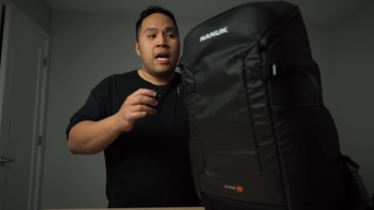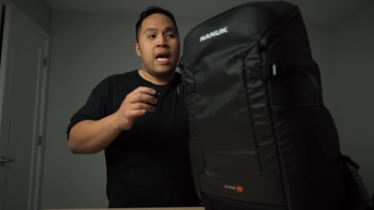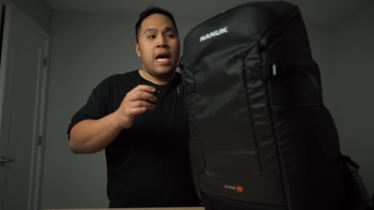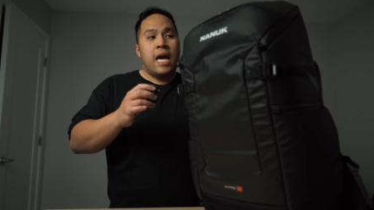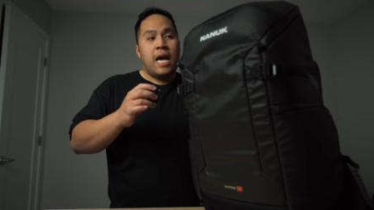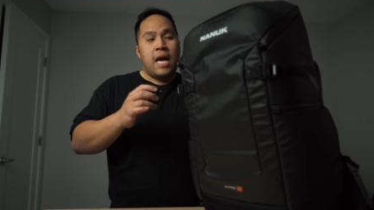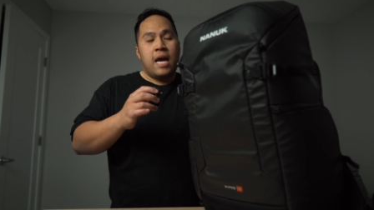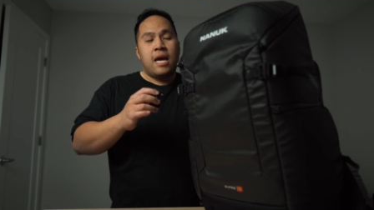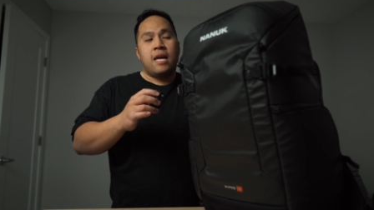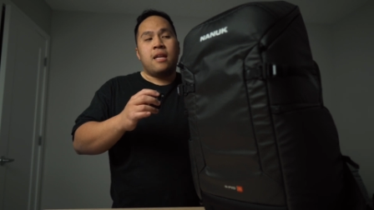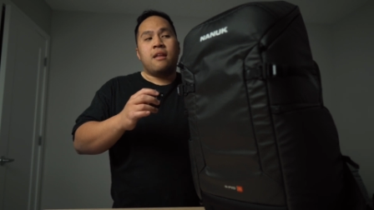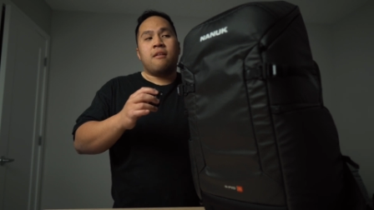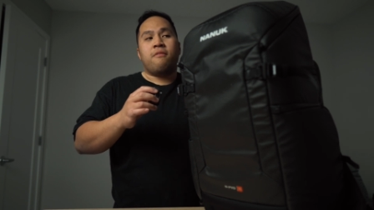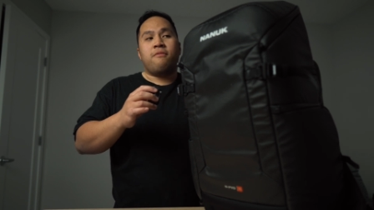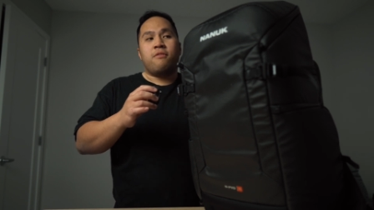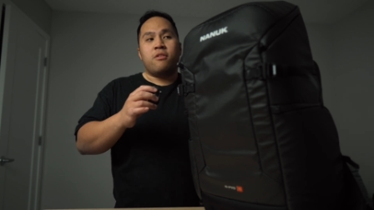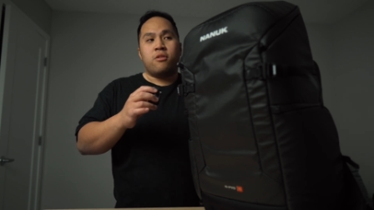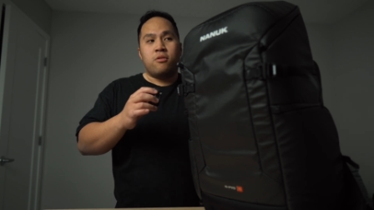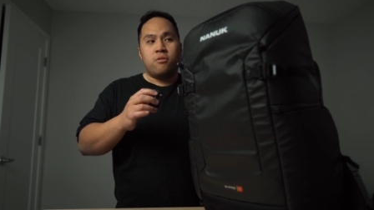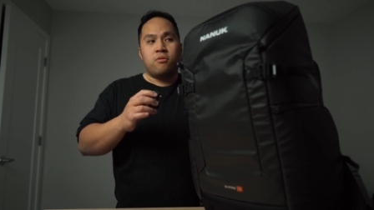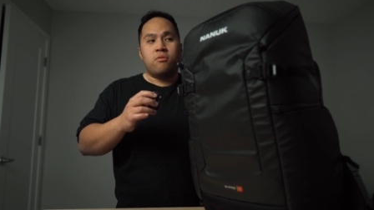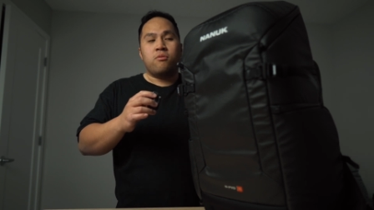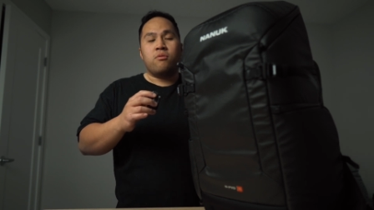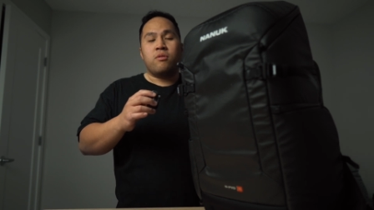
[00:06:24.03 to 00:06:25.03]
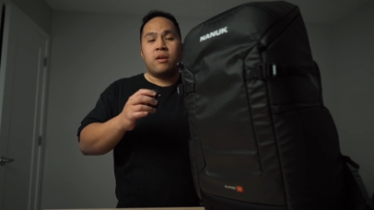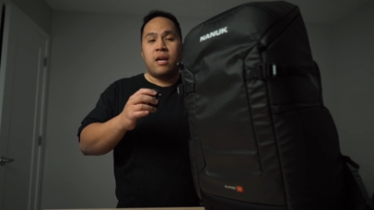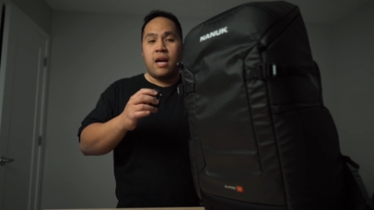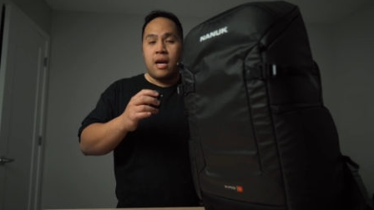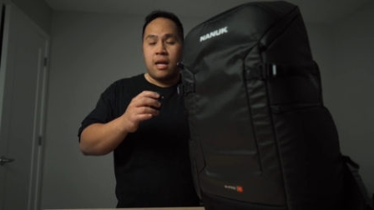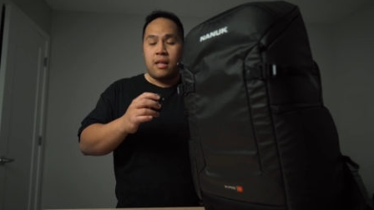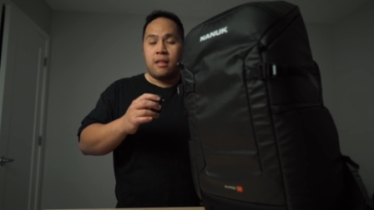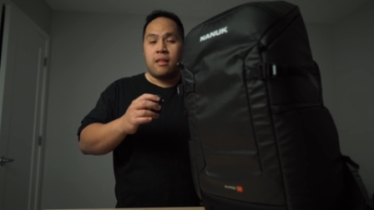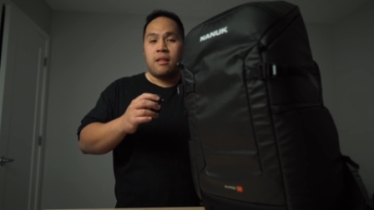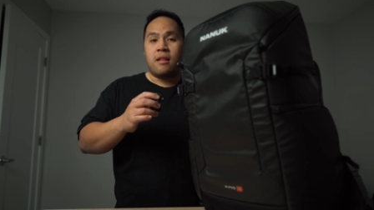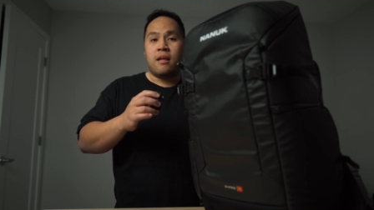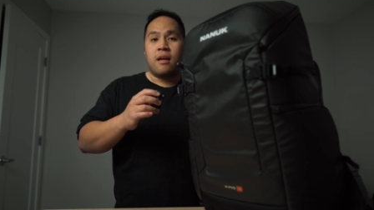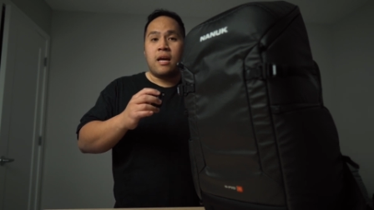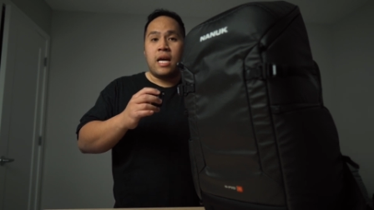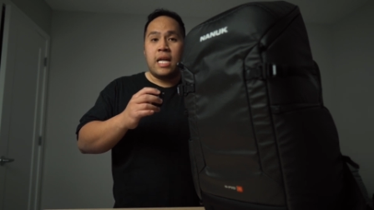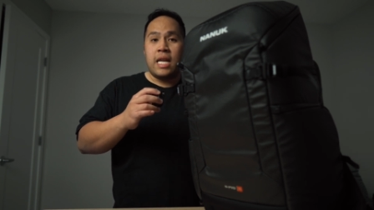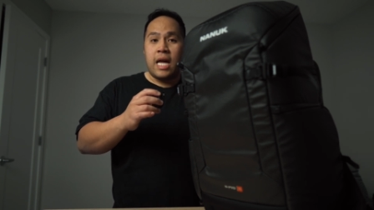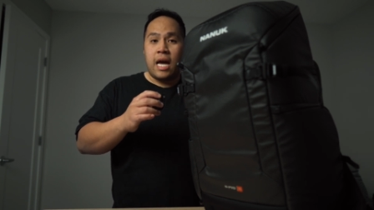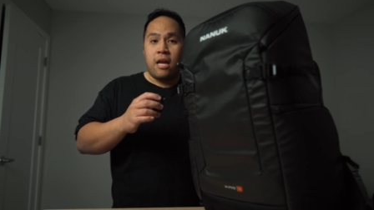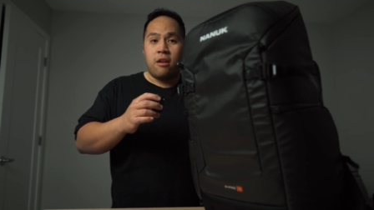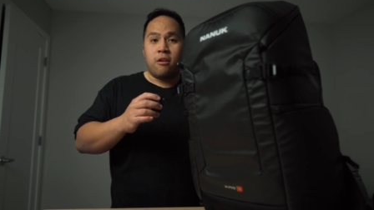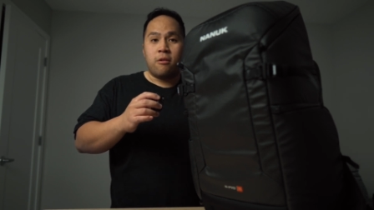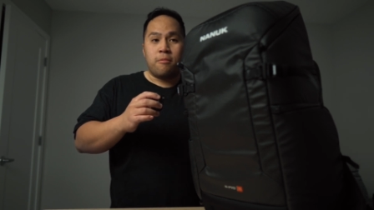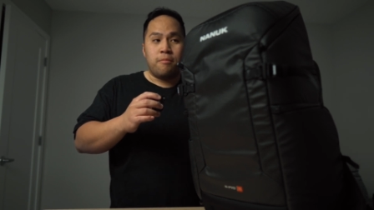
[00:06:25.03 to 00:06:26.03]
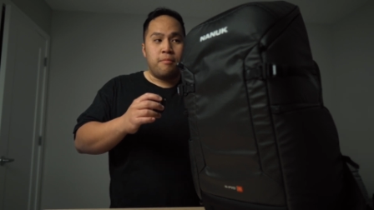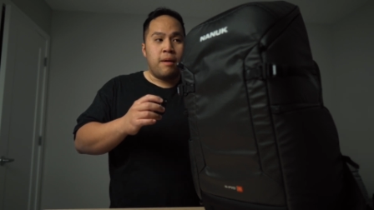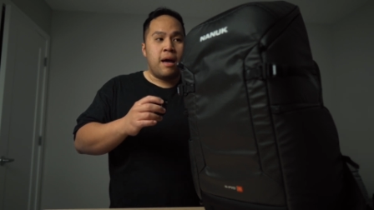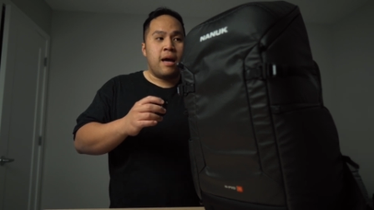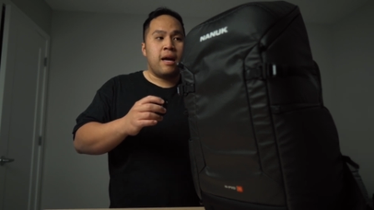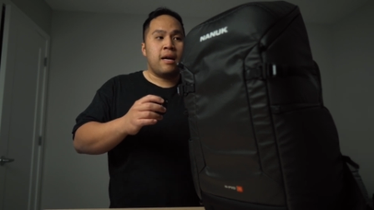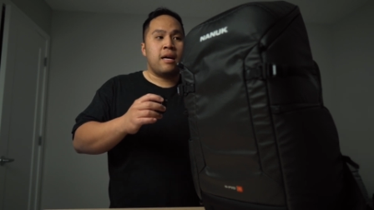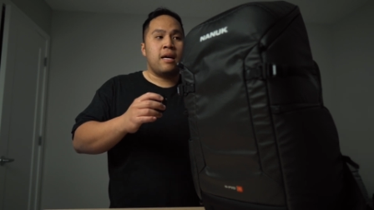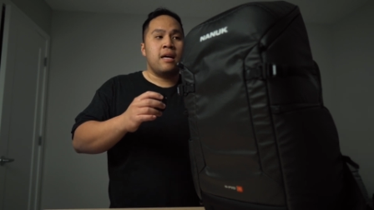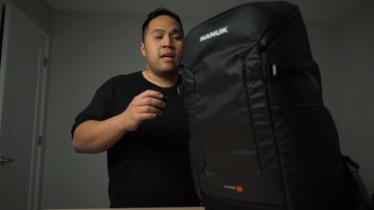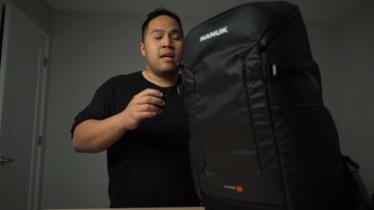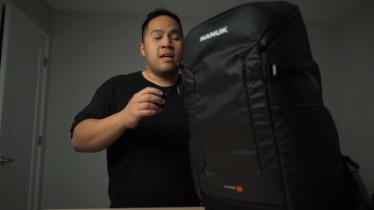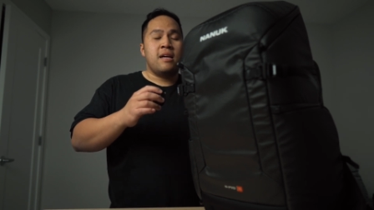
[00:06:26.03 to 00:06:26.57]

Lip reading: And if you do get a Nanuk bag,